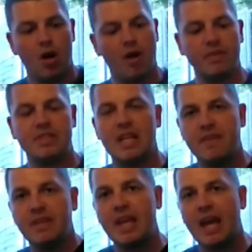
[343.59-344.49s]
Obviously
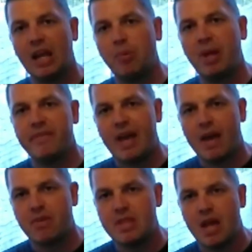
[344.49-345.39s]
if you get a little bit of
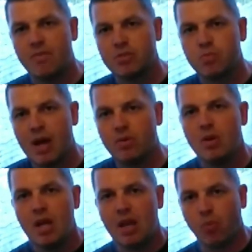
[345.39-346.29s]
air in there as well,
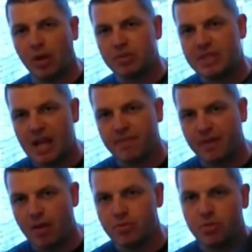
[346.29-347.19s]
it will stay
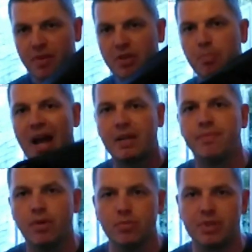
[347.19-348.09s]
afloat. So if your bag
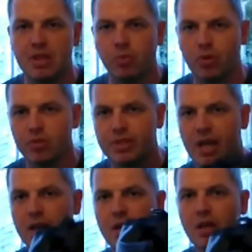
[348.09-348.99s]
falls in the
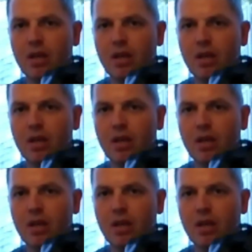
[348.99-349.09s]
water,